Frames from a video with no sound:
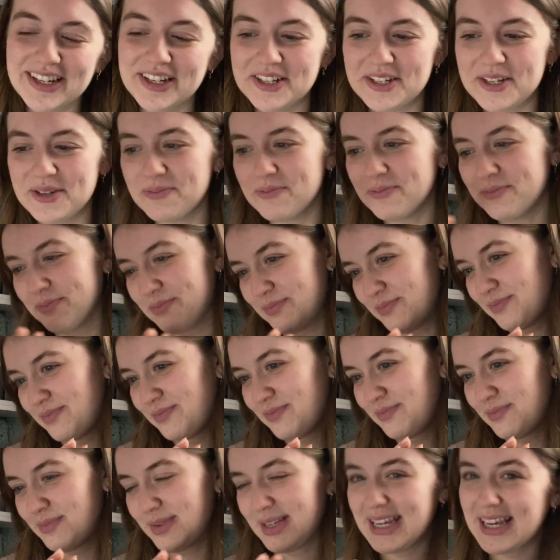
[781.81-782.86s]
I don't
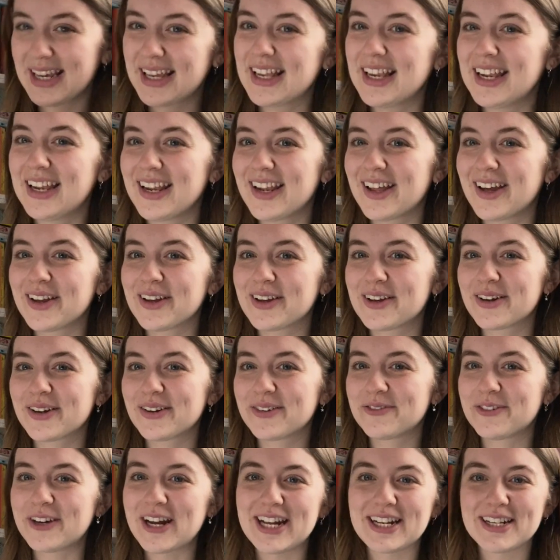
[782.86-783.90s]
particularly like
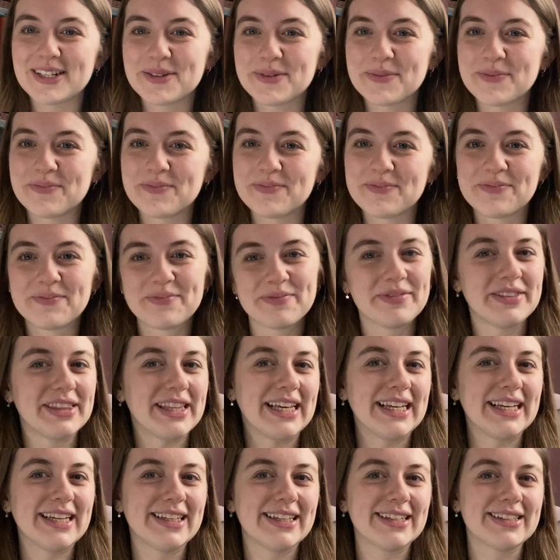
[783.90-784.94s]
random
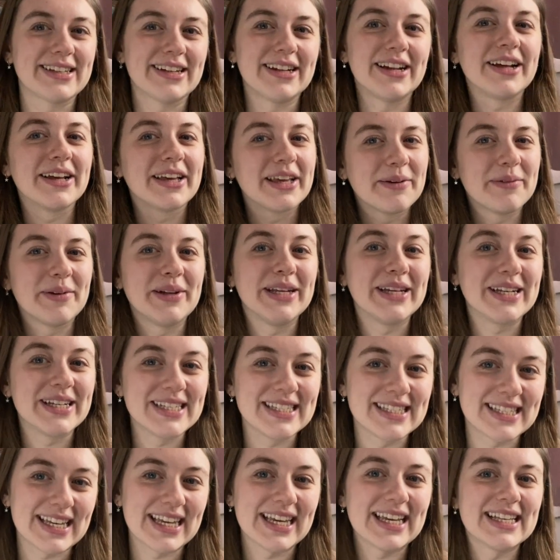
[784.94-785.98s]
things. I like it when you can
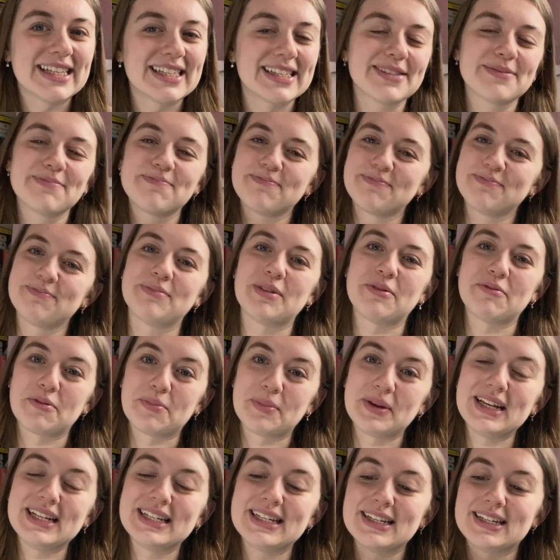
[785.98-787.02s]
see it's been
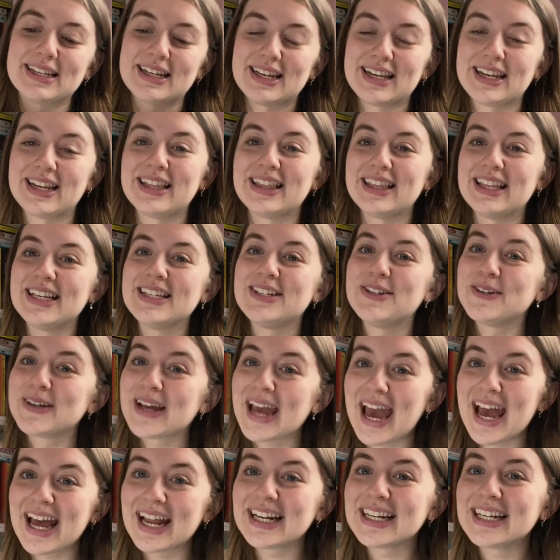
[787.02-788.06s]
repeated, and in these you
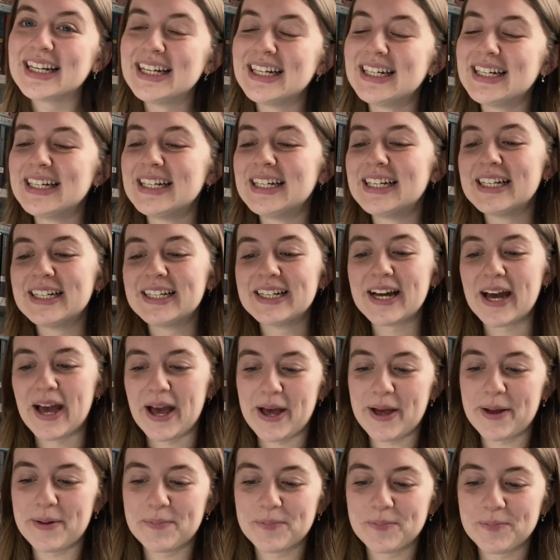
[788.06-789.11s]
can.
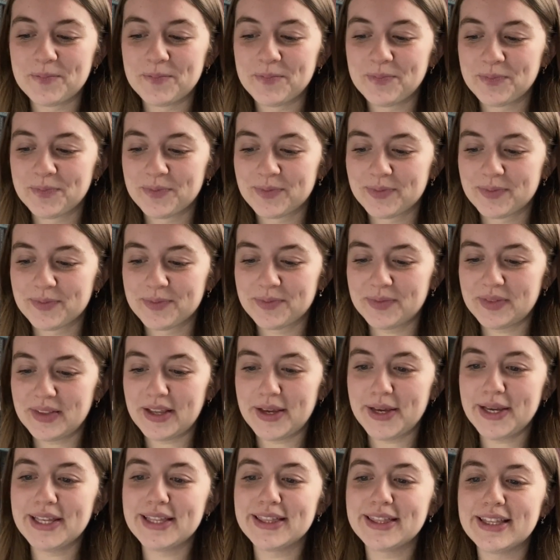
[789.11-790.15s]
Um,
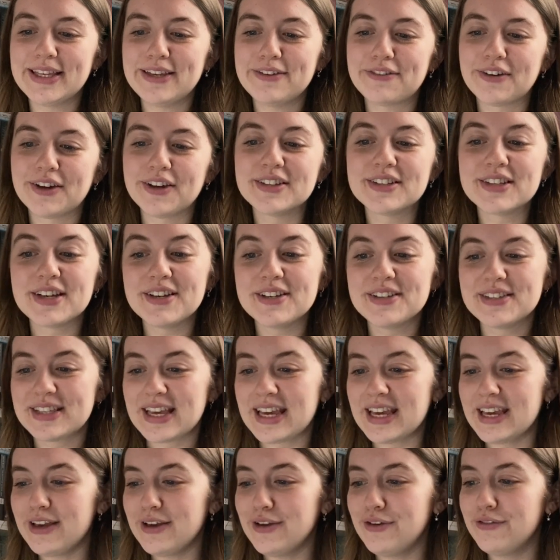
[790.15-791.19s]
in the photos,
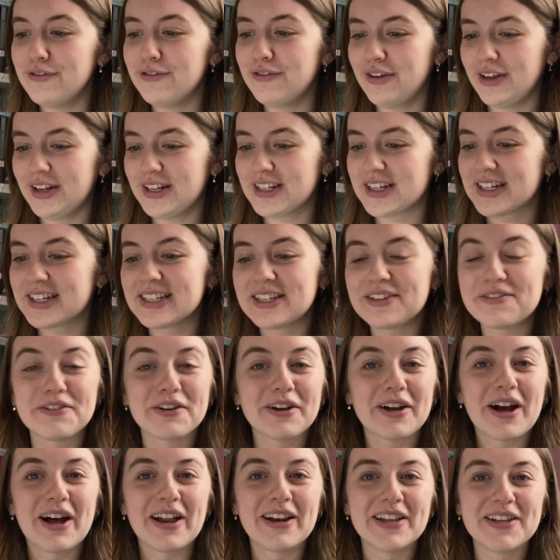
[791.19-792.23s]
they've done
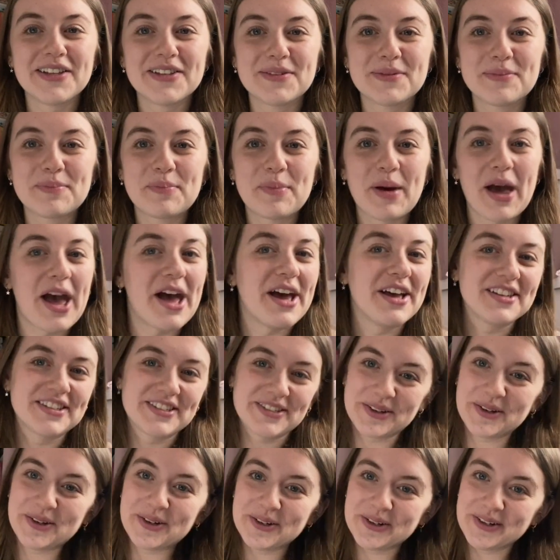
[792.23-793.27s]
different colours per
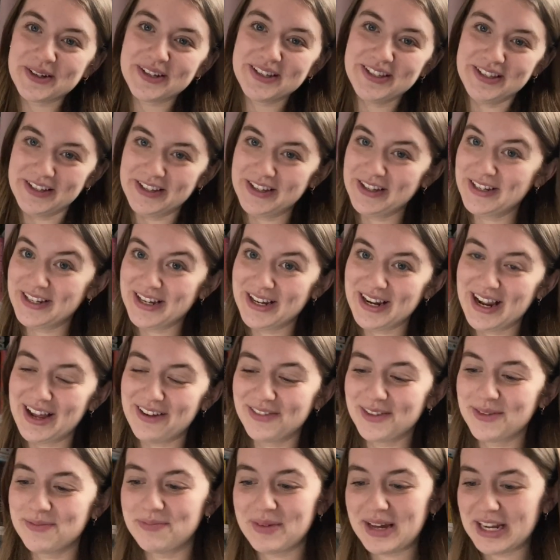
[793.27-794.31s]
sock so that you don't
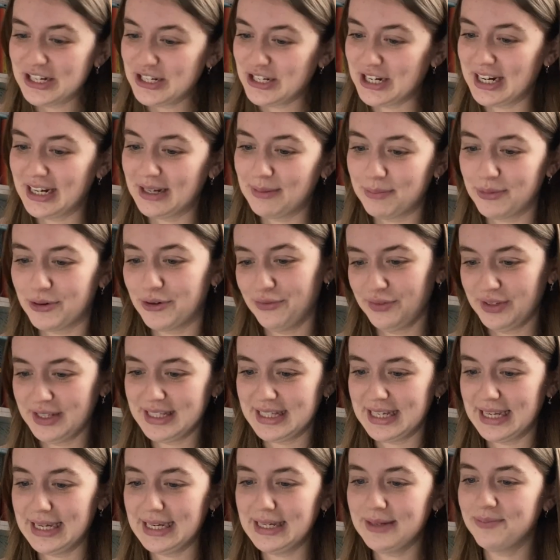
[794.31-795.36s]
have them matching, but
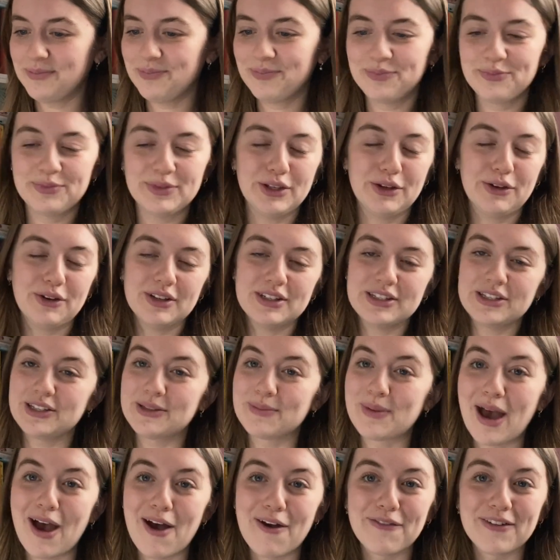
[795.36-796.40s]
obviously you can do them
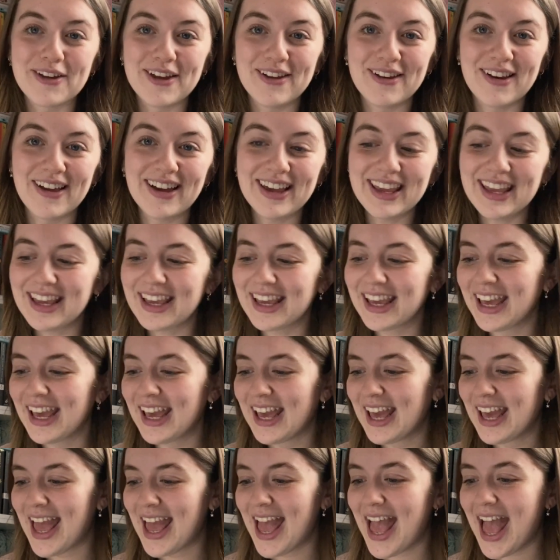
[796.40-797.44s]
however you like.
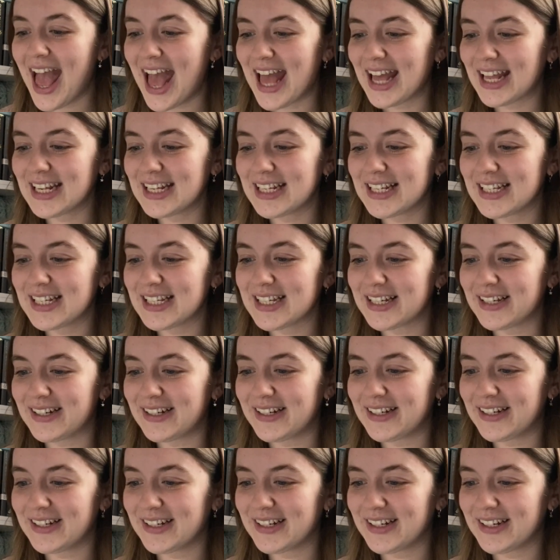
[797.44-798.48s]
And
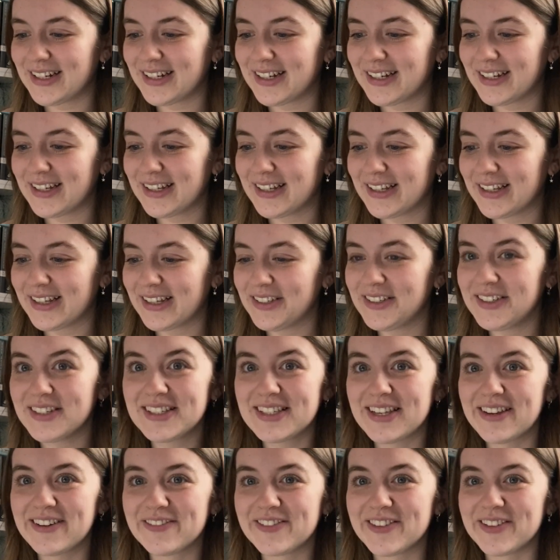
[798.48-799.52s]
I
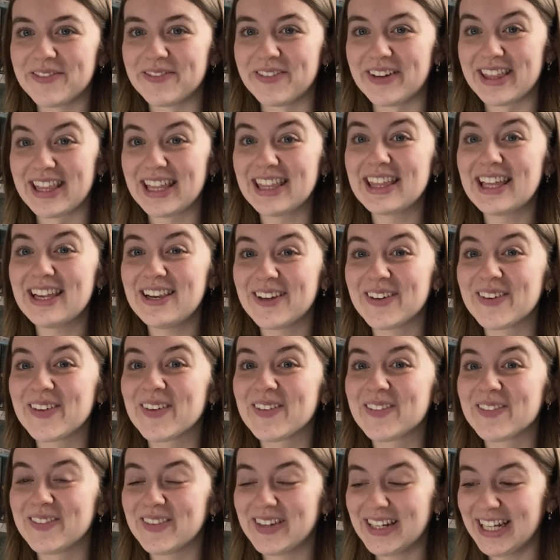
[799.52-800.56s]
just love them. I think they look
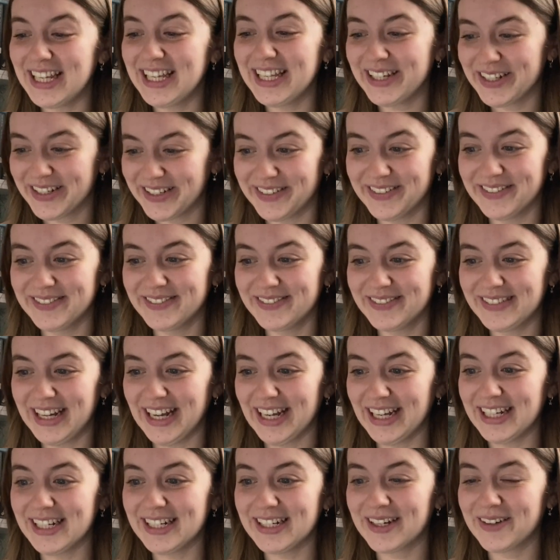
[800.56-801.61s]
really cool
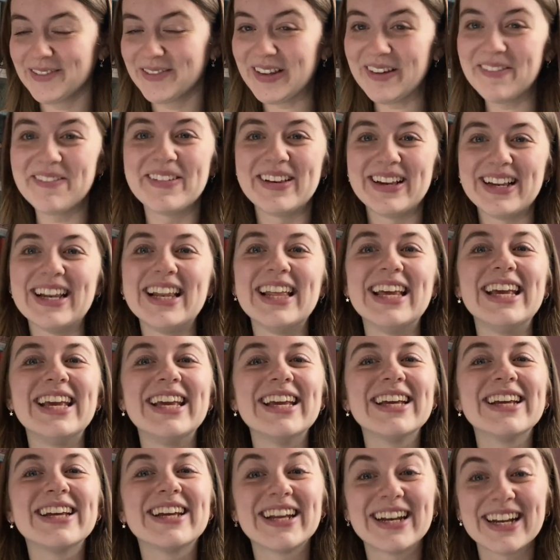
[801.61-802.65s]
and I'm
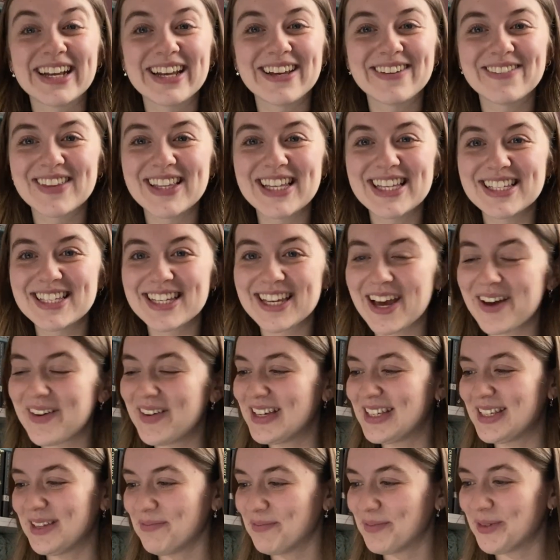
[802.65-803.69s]
definitely going to give these a go
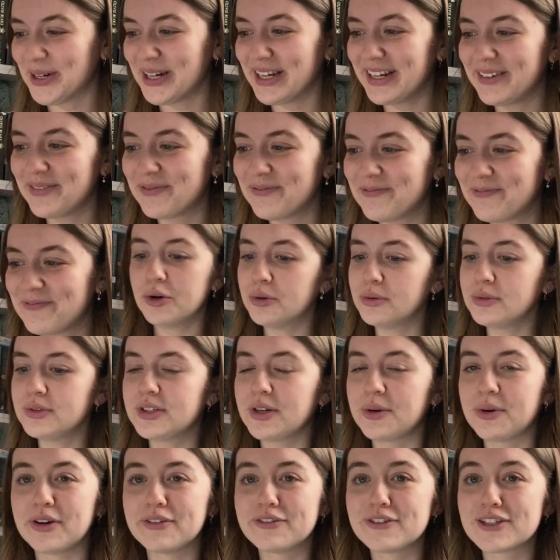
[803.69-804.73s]
at some point.
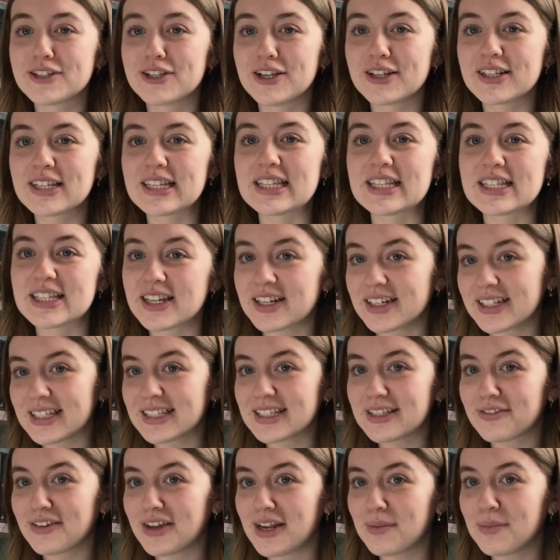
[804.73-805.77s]
Also, I've just looked at the sizes
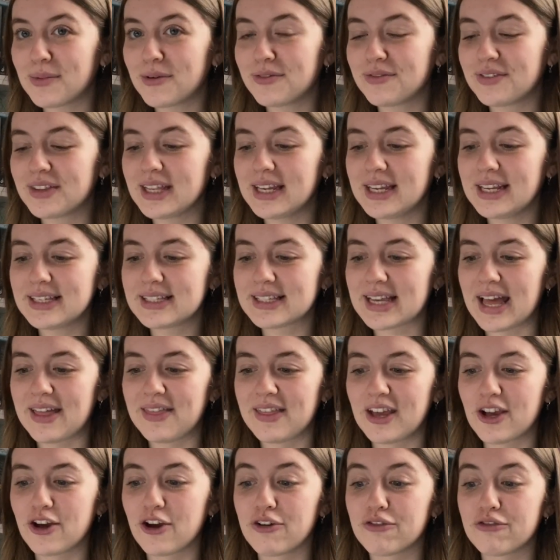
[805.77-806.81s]
available for these and
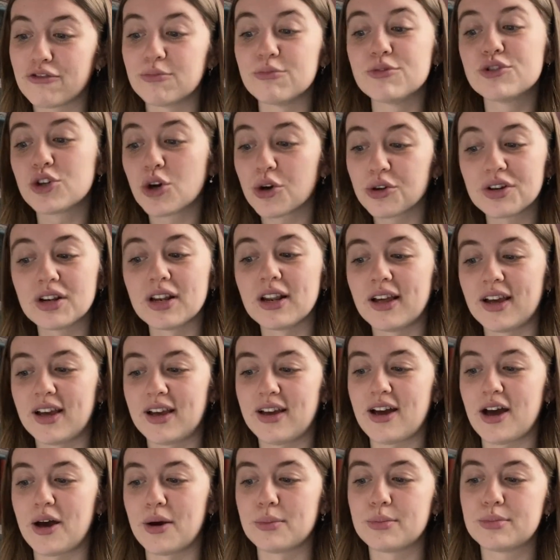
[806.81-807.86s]
they go from toddler
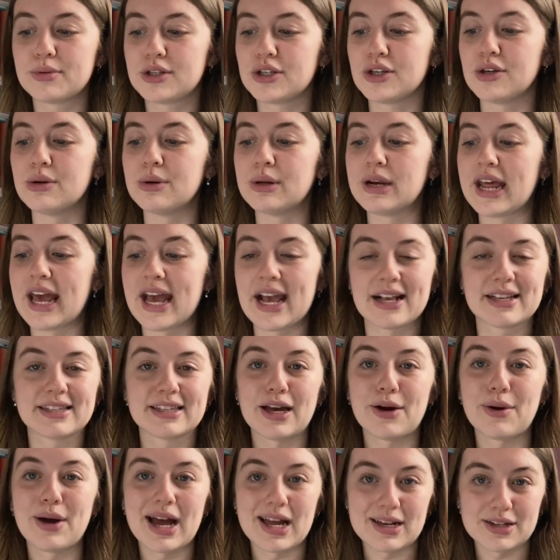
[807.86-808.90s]
up to an
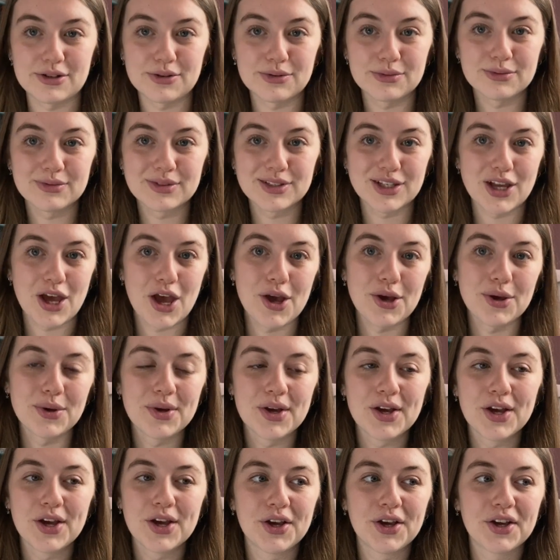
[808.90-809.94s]
XL adult. So
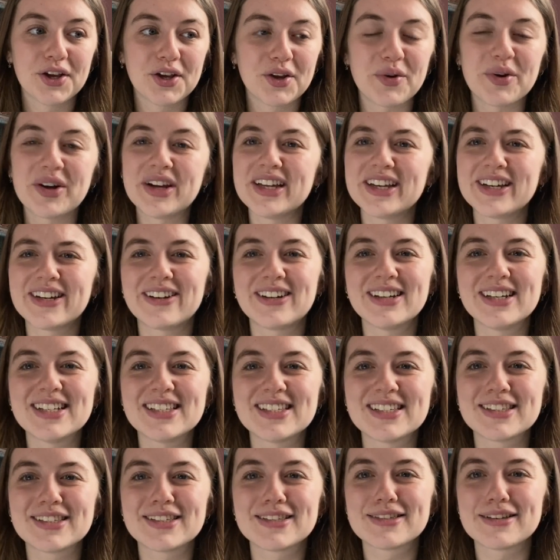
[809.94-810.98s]
quite a
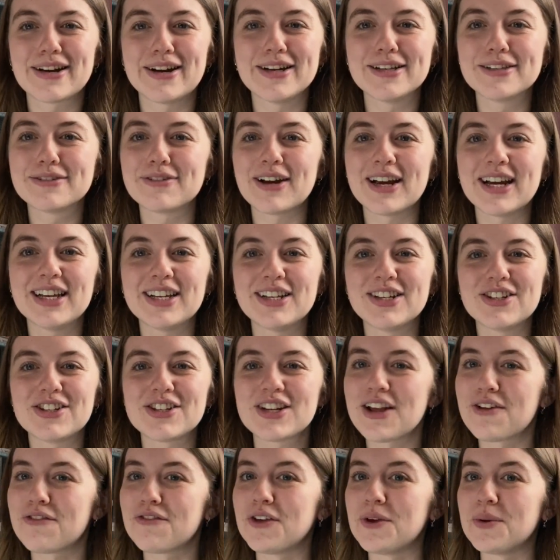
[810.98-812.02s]
nice size range
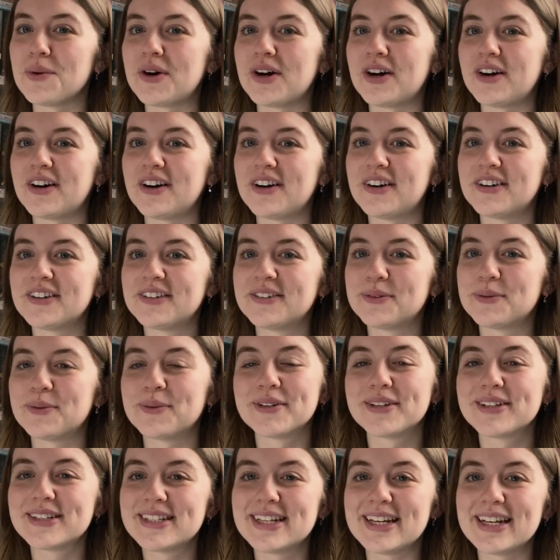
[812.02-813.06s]
if you are
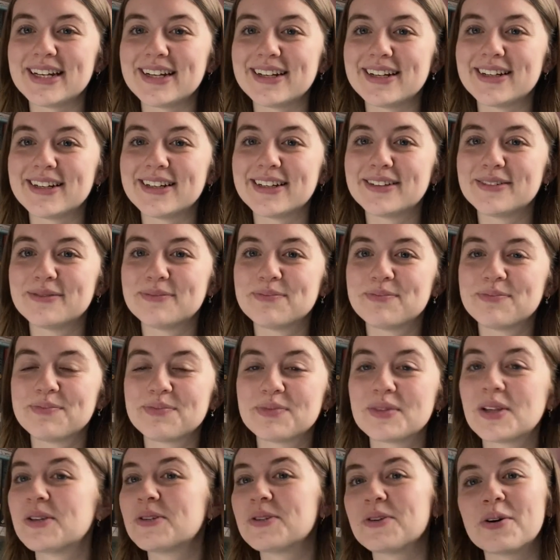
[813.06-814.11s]
wanting
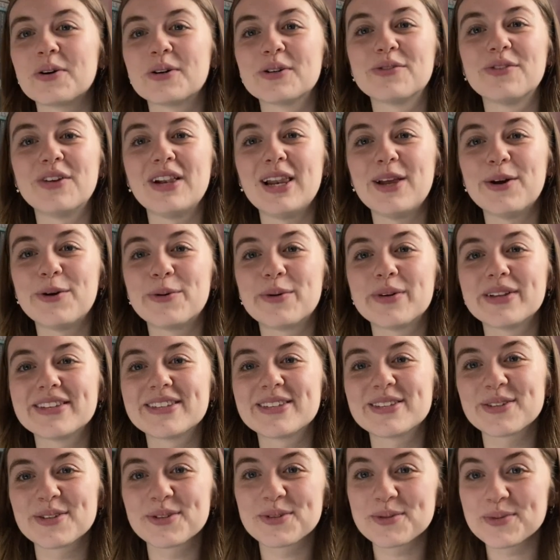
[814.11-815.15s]
socks for little
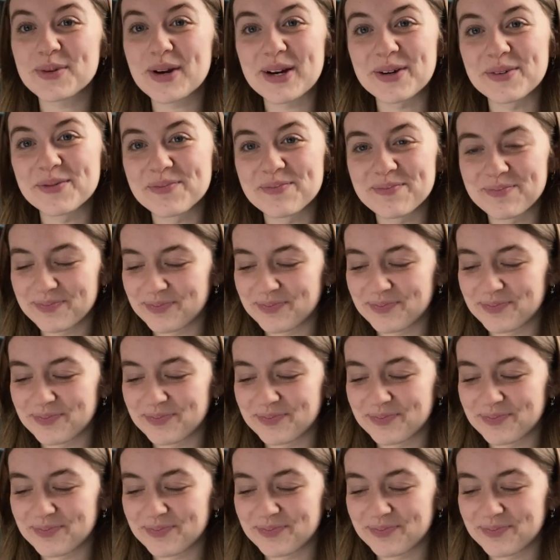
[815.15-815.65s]
ones as well.